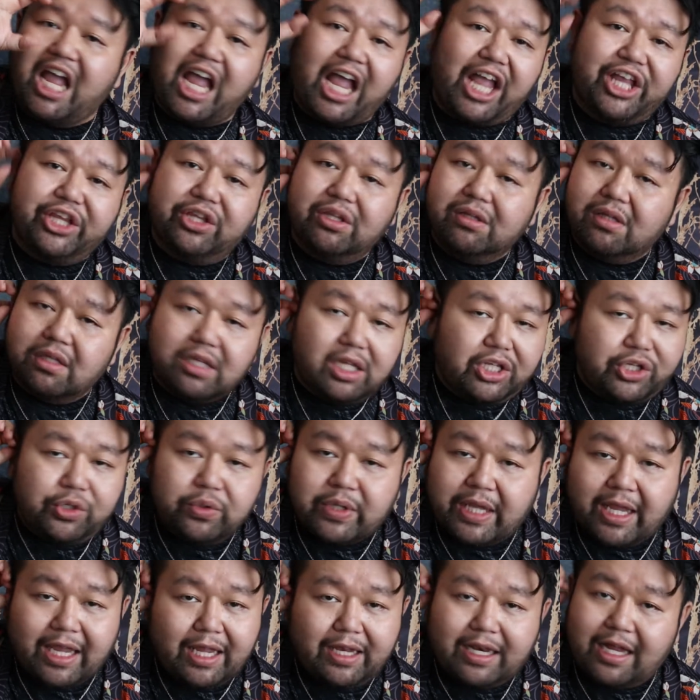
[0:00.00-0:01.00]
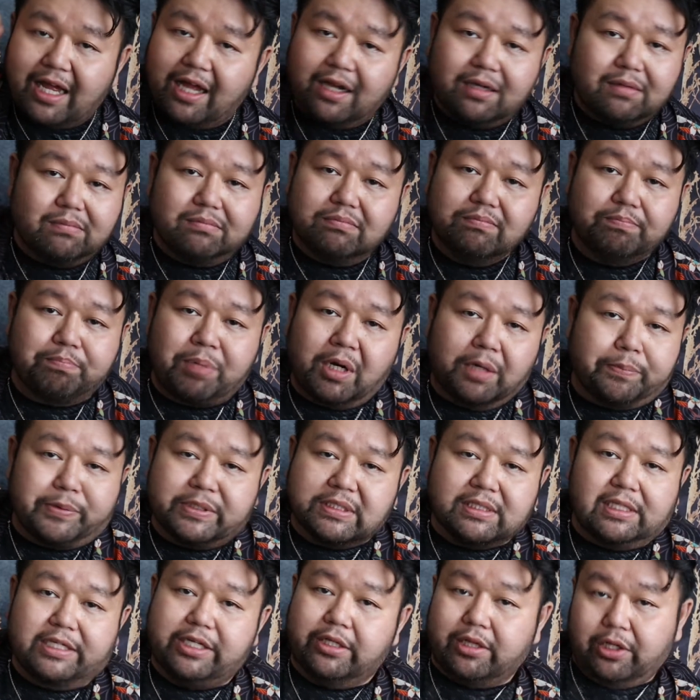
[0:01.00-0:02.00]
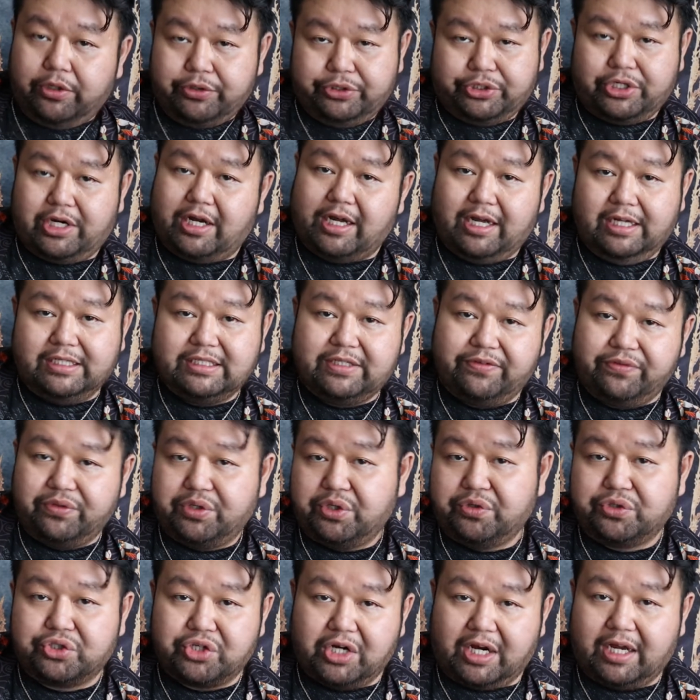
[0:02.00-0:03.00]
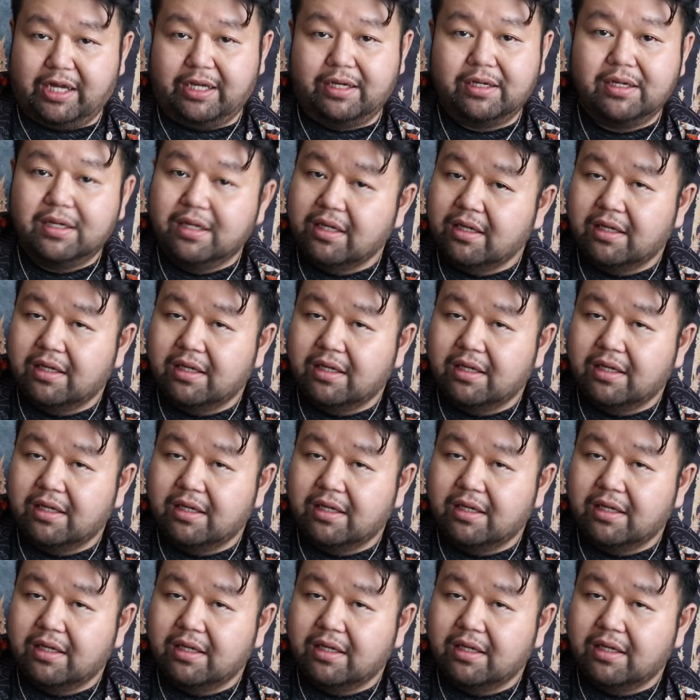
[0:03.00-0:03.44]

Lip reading: and you cannot purposely close your eyes even if you tried.